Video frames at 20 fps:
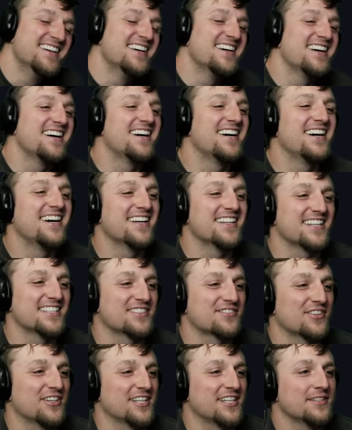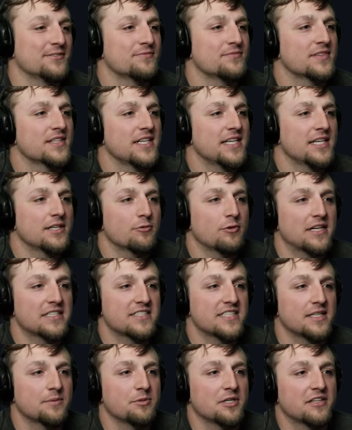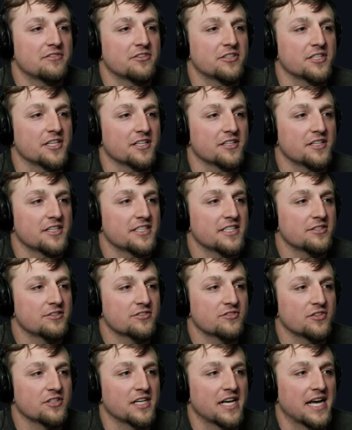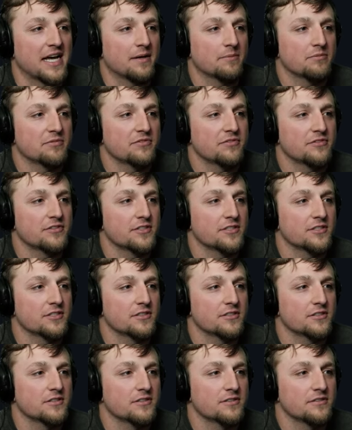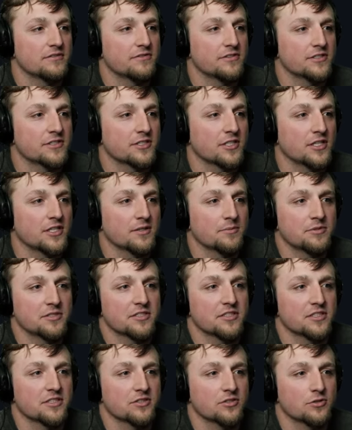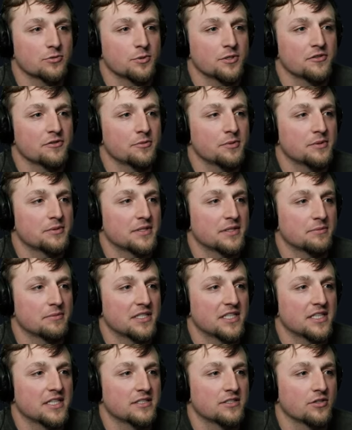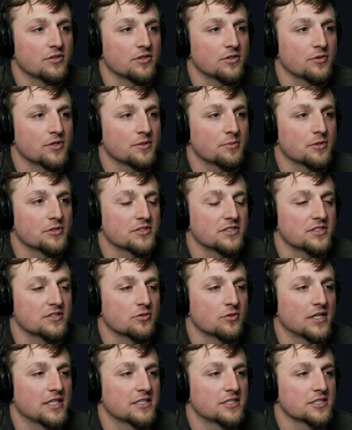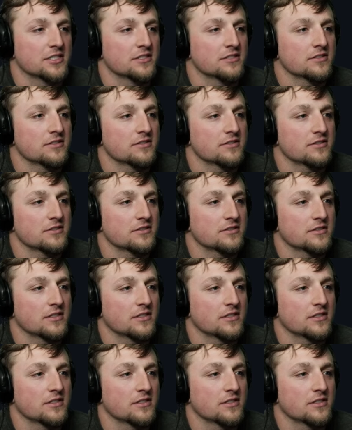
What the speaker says: Oh, that's funny. YC applied for another idea. It was for an app for startuppers, like social media for people like me that don't know where to post these questions.